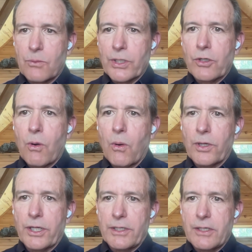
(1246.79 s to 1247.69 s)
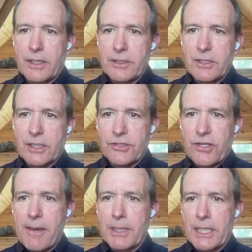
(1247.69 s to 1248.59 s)
recorded uh,
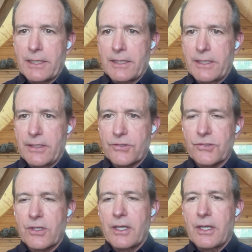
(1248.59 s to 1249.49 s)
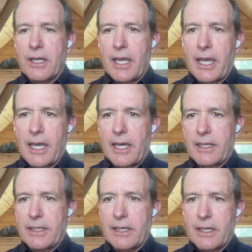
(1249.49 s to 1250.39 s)
examining this
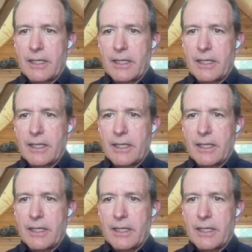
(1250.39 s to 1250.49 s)
and